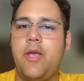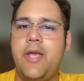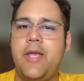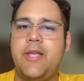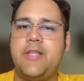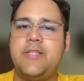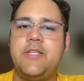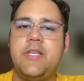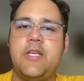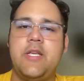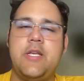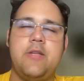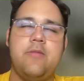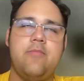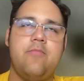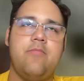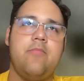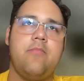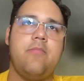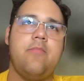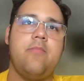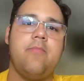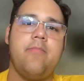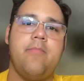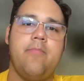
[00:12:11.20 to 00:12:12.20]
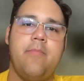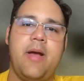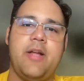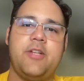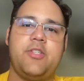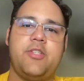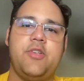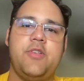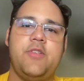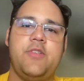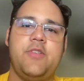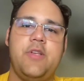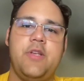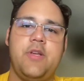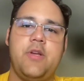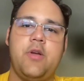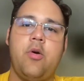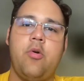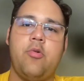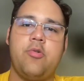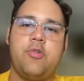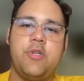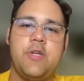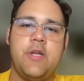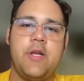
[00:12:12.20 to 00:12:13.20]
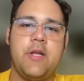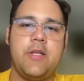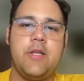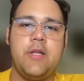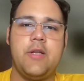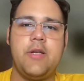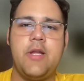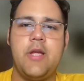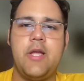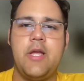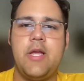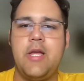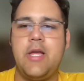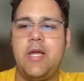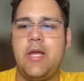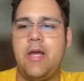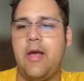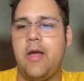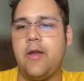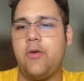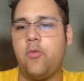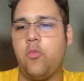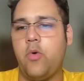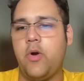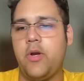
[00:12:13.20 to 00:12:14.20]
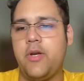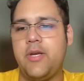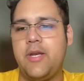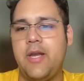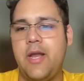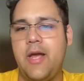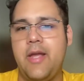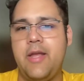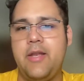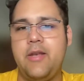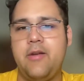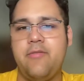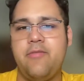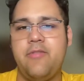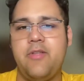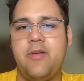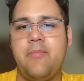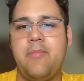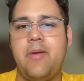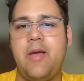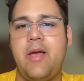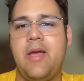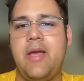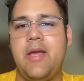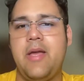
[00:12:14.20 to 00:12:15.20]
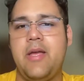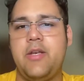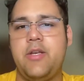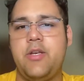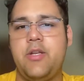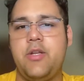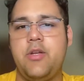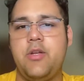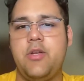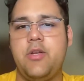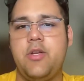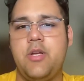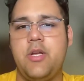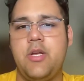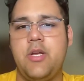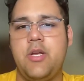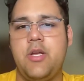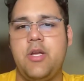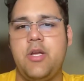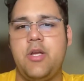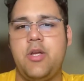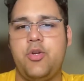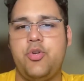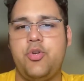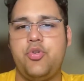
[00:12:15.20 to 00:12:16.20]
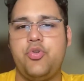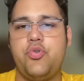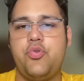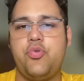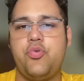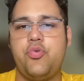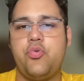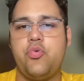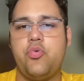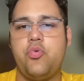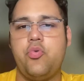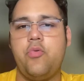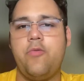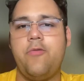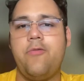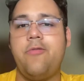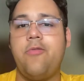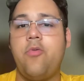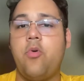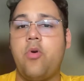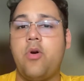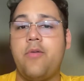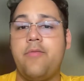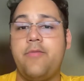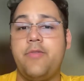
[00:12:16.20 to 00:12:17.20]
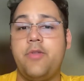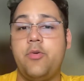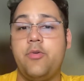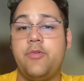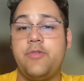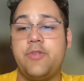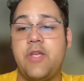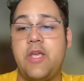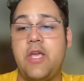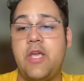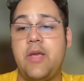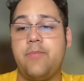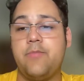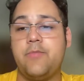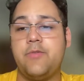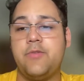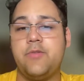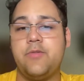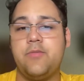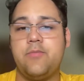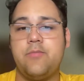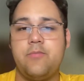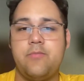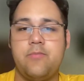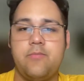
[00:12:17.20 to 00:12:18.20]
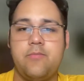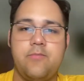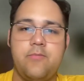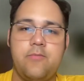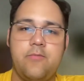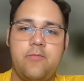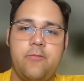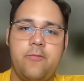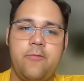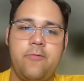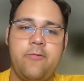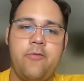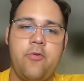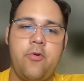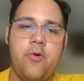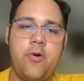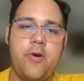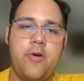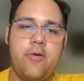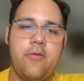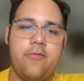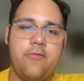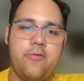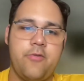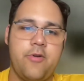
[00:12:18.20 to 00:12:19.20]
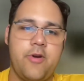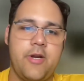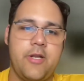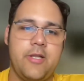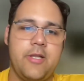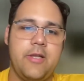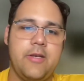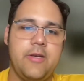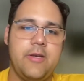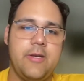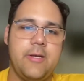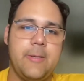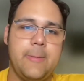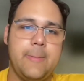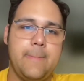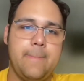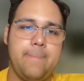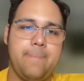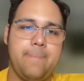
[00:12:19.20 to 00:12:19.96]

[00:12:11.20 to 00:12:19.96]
18 matches he coached England and won 9 of them and drew 4 of those games for England.